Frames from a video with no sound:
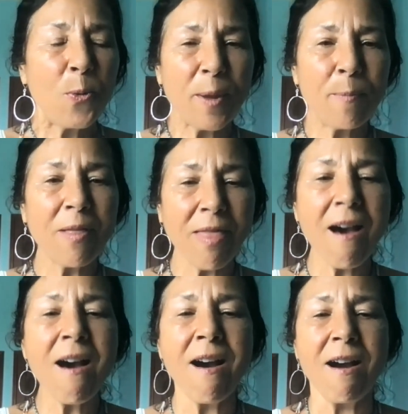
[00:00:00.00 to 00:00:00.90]
we
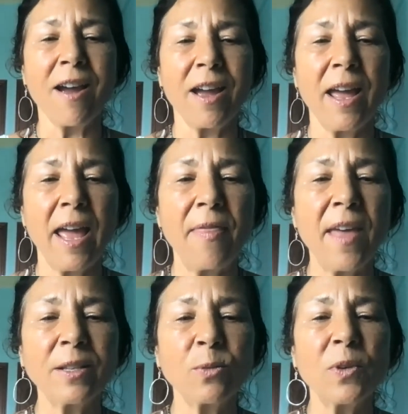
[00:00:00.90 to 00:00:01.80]
belong.
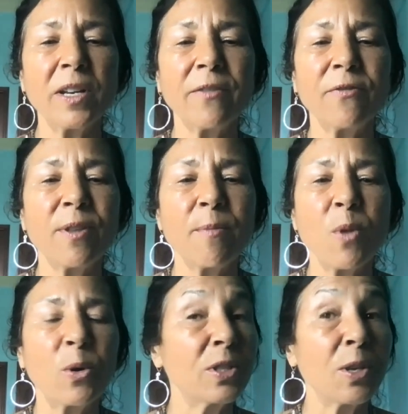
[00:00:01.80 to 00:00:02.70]
And that's one of the
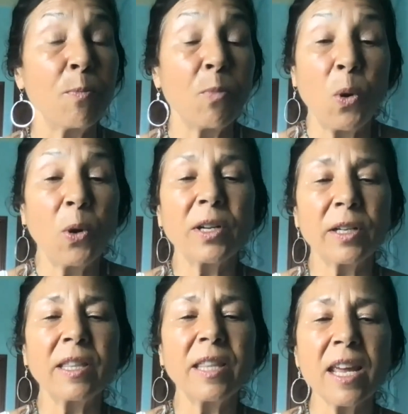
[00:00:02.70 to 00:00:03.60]
most
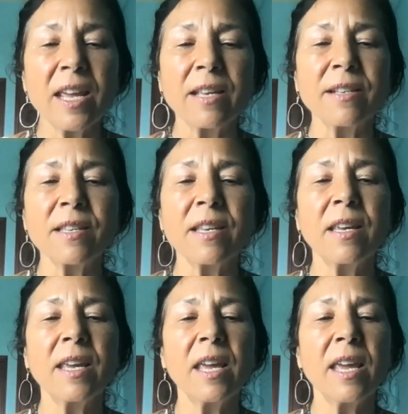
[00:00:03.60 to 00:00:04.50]
important things.
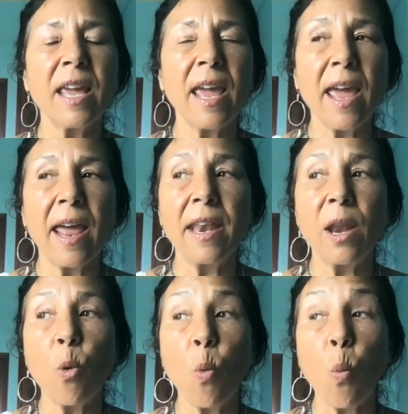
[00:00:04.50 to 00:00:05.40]

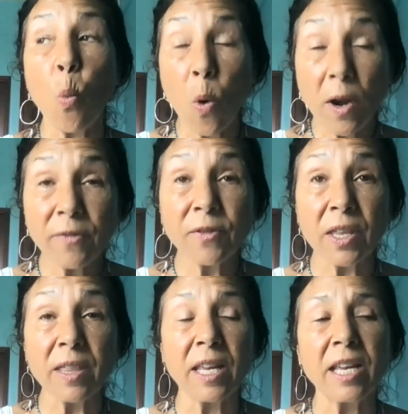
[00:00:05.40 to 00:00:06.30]
And one
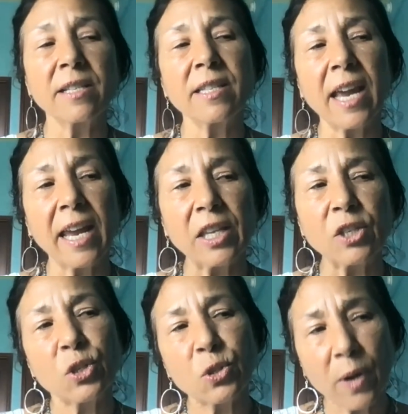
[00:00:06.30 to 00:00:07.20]
of the things that
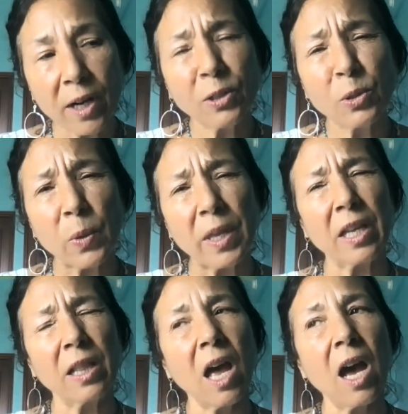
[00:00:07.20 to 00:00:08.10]
gets struggled
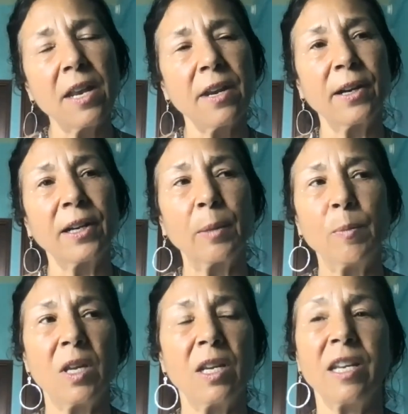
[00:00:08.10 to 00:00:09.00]
with a lot in our
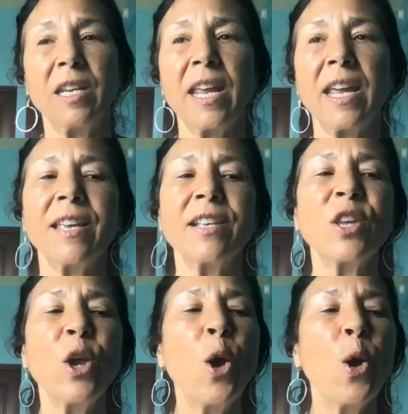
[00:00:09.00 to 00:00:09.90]
community
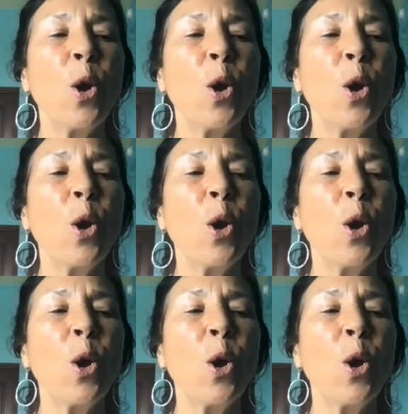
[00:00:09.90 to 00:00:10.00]
is,